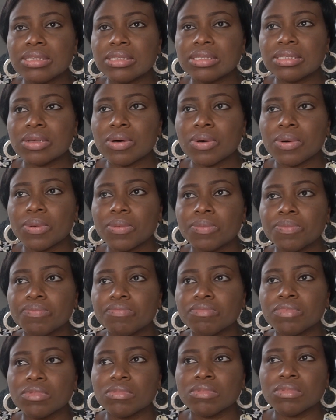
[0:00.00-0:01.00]
So
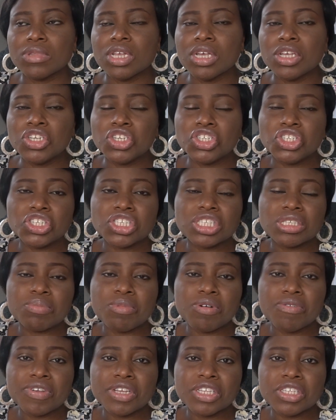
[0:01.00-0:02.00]
you just
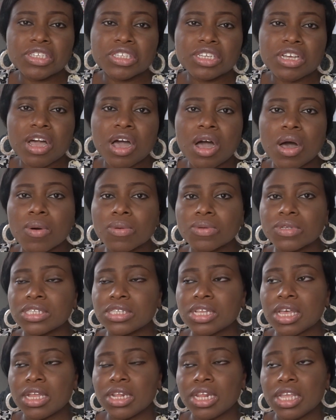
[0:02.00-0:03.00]
move into the house,
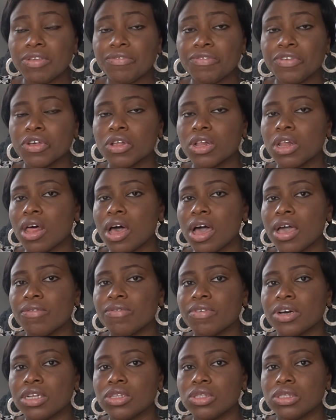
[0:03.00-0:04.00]
stay, live your life,
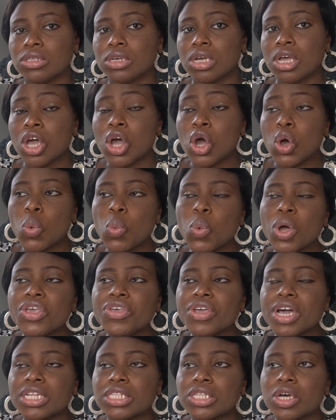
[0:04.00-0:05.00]
and when
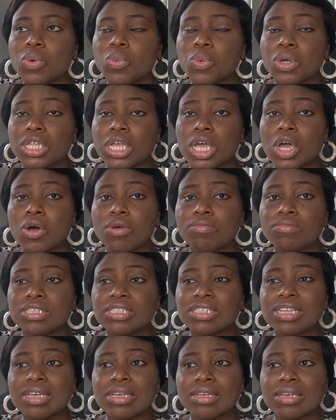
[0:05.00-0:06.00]
you are done with the
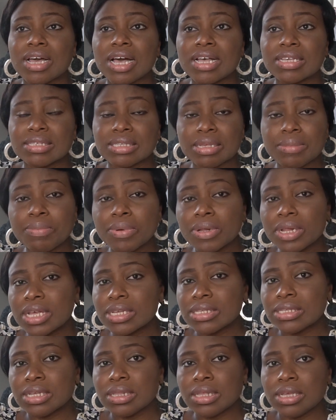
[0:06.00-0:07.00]
homestay, as simple
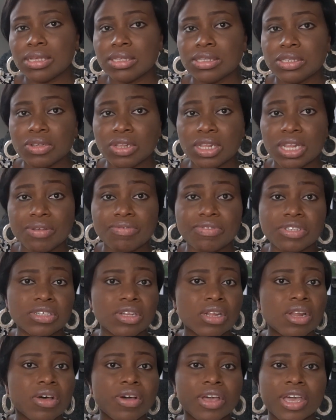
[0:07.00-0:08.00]
as it is, you lift
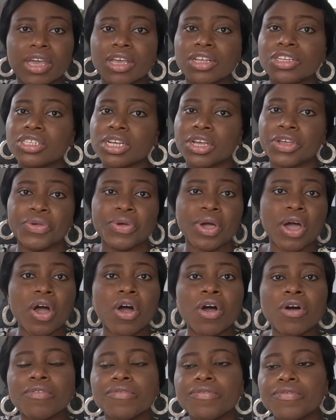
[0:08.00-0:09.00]
your luggage and you're
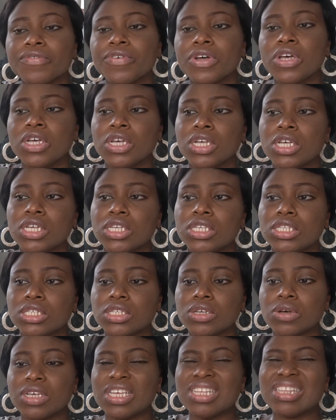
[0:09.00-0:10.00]
off.
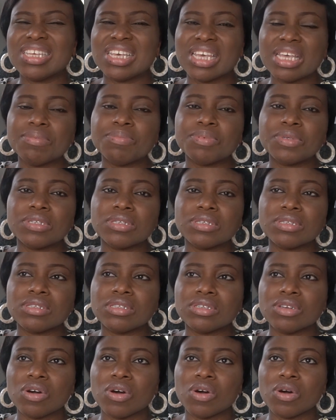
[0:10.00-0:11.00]
So it keeps
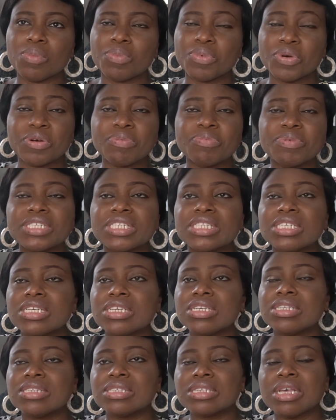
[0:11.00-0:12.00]
your
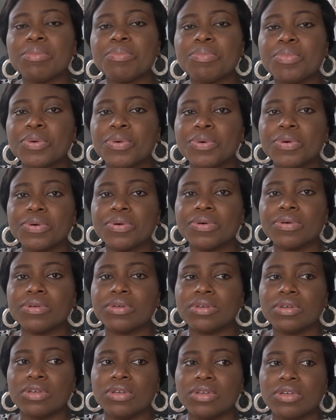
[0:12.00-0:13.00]
property simple.
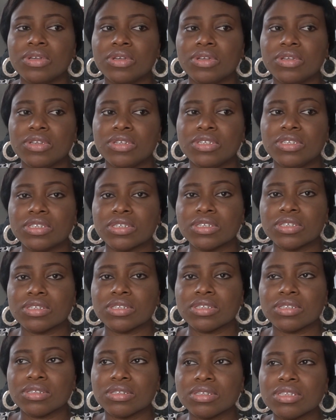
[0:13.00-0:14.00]
You
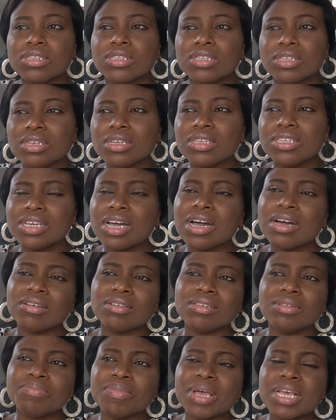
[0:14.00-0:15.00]
just, yeah,
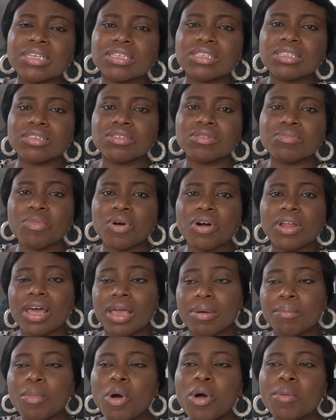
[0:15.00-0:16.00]
it makes you more
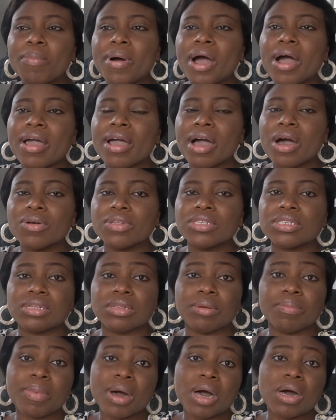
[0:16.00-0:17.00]
like mobile, out
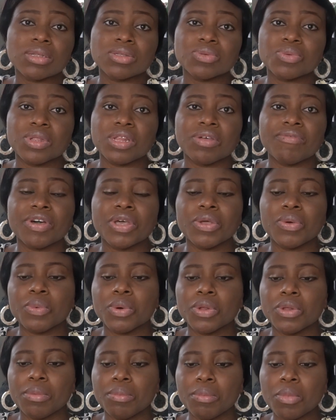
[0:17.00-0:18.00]
and about whenever you
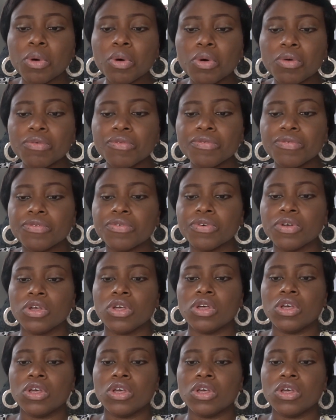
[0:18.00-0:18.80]
want to move.